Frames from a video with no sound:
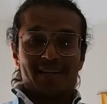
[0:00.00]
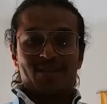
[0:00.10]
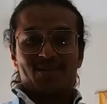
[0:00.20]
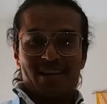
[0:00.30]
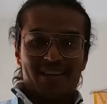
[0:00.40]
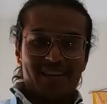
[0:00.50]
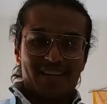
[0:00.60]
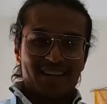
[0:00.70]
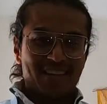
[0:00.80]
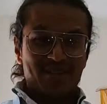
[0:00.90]
Today
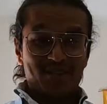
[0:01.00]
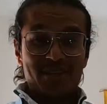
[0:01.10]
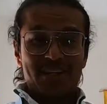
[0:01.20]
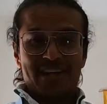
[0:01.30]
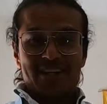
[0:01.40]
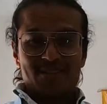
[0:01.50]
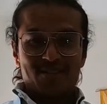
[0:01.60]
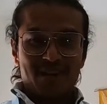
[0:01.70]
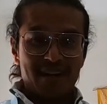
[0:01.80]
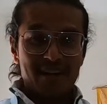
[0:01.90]
another treat has
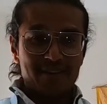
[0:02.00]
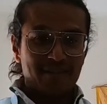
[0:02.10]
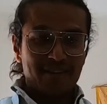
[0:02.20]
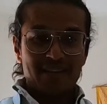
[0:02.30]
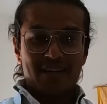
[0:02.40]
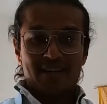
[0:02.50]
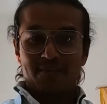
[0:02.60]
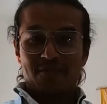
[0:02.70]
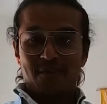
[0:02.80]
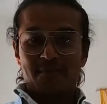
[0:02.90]
arrived
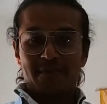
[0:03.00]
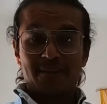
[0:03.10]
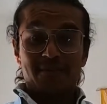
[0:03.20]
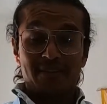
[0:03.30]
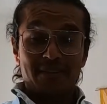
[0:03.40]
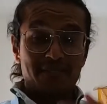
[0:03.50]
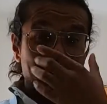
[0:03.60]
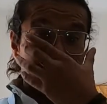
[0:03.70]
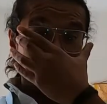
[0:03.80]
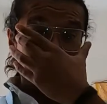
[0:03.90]
from a different
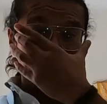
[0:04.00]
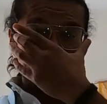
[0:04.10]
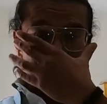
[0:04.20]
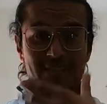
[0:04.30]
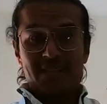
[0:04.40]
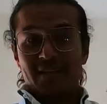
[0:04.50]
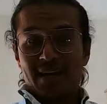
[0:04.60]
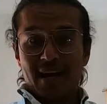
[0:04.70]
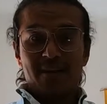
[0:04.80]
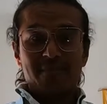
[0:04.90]
continent.
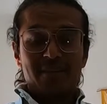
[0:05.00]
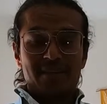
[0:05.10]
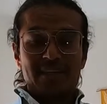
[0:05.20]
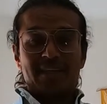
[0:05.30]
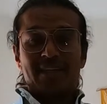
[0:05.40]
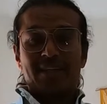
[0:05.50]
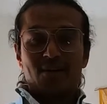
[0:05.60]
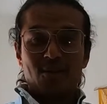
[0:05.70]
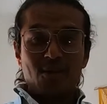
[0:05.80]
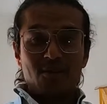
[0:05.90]
I've been thinking a
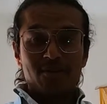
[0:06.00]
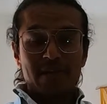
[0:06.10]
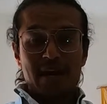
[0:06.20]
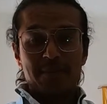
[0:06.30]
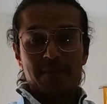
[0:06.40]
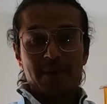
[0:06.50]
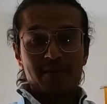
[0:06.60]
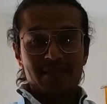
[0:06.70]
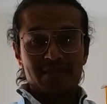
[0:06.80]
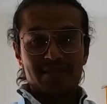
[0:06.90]
long time about
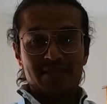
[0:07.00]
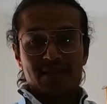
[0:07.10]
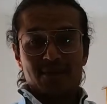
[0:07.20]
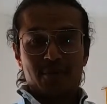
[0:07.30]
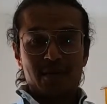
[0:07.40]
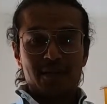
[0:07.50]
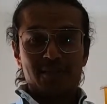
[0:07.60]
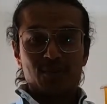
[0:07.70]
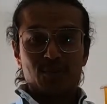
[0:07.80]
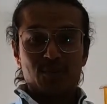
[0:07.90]
this, whether
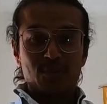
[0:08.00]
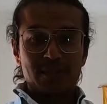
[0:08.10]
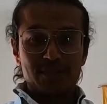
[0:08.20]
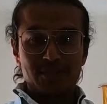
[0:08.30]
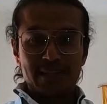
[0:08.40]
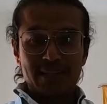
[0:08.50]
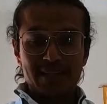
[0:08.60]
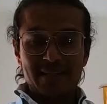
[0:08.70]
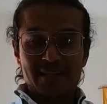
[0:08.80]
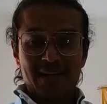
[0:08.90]
to pull the
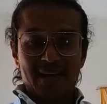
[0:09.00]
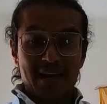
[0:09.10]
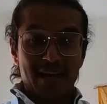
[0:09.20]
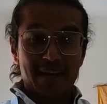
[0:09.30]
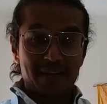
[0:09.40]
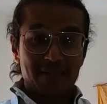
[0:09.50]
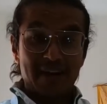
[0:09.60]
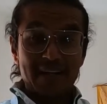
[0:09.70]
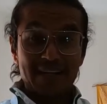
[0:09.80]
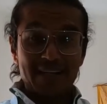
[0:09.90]
trigger, and I
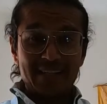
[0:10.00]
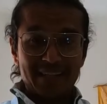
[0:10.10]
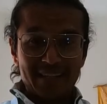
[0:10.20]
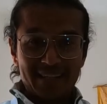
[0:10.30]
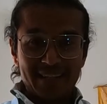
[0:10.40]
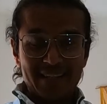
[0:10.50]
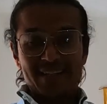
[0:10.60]
finally did.